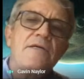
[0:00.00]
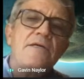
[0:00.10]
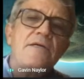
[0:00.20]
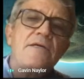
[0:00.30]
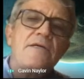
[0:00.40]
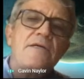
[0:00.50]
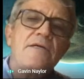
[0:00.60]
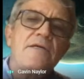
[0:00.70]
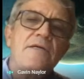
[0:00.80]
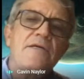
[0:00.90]
So then he
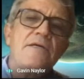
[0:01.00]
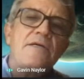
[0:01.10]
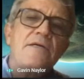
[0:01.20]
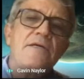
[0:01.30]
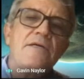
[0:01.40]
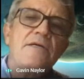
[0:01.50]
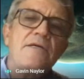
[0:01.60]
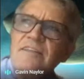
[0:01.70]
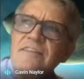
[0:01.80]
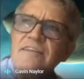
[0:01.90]
said, what is the
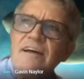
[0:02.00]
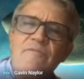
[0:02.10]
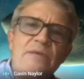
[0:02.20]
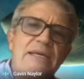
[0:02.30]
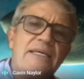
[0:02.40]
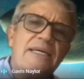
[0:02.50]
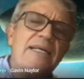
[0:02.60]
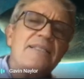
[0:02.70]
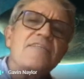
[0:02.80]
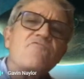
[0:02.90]
chance of me
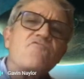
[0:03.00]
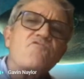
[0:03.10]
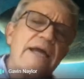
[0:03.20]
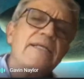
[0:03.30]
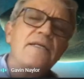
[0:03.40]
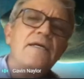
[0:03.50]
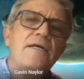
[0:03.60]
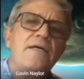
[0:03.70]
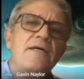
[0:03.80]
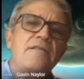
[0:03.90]
getting this right
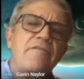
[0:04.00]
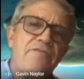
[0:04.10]
the